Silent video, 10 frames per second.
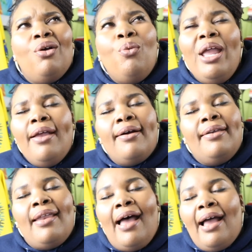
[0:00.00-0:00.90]
We are
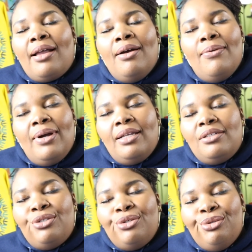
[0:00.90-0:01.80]
not going
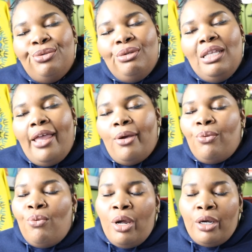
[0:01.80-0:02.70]
to let
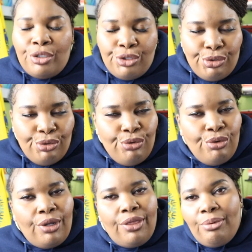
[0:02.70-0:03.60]
one or
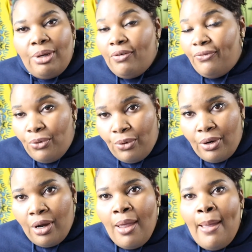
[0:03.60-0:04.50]
two or three or
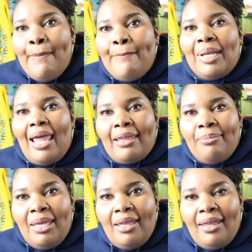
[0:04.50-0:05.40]
four black
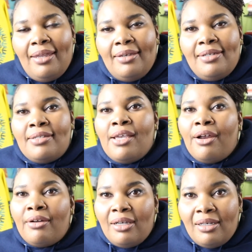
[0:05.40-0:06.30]
men
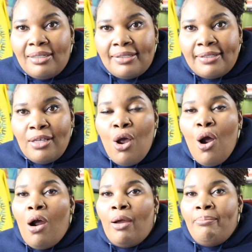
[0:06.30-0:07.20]
deter us
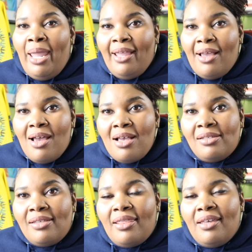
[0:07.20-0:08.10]
or make
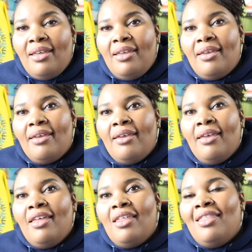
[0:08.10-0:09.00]
us think
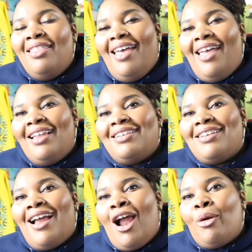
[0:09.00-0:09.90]
that
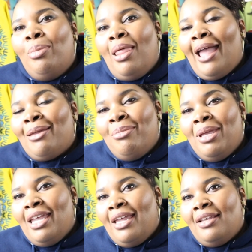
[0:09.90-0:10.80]
our black
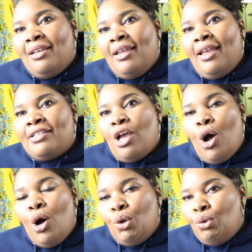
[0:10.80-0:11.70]
men as a
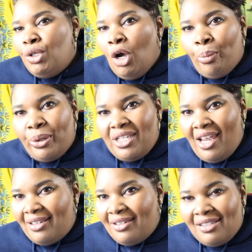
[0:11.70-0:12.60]
whole don't
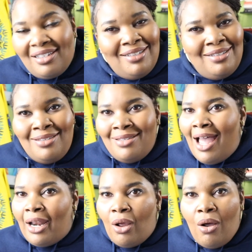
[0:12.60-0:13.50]
protect us, because it's
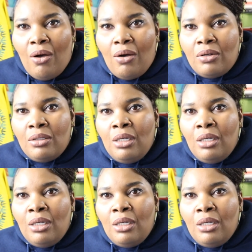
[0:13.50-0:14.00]
not all.